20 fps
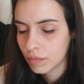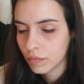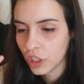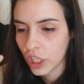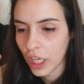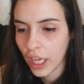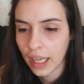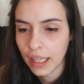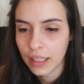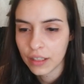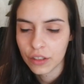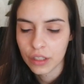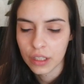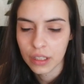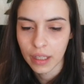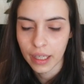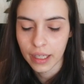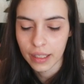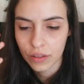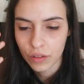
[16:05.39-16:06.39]
changed
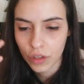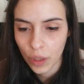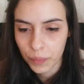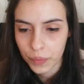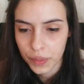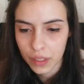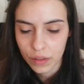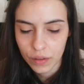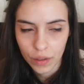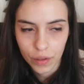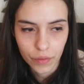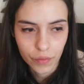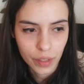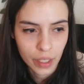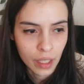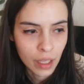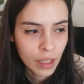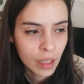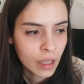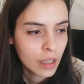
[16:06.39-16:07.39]
and like
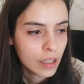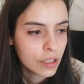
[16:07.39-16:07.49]
topsy-turvy,